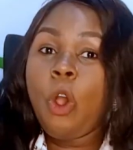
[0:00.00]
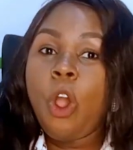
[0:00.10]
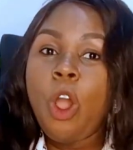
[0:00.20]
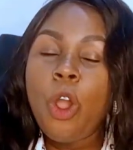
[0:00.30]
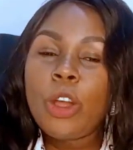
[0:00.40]

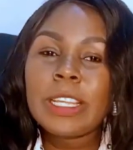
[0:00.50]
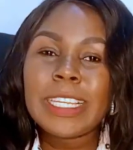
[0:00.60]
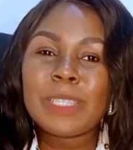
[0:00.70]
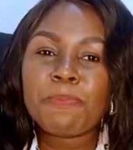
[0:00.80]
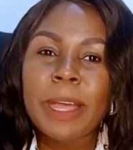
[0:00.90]

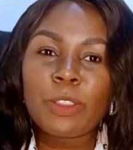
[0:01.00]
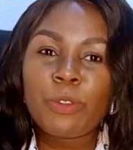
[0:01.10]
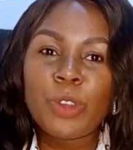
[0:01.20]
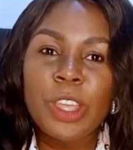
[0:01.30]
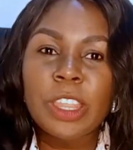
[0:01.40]
All is part
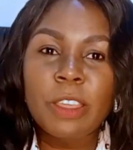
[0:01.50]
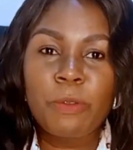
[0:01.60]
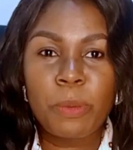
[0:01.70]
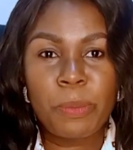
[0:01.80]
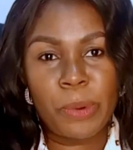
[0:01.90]
of your
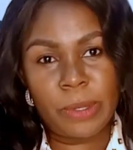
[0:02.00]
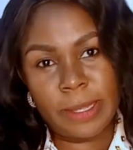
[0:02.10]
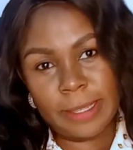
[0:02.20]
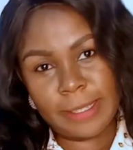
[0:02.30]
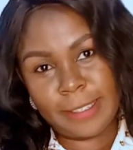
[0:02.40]
interview
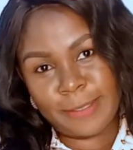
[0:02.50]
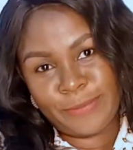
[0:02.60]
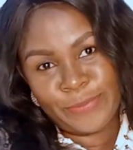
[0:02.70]
process.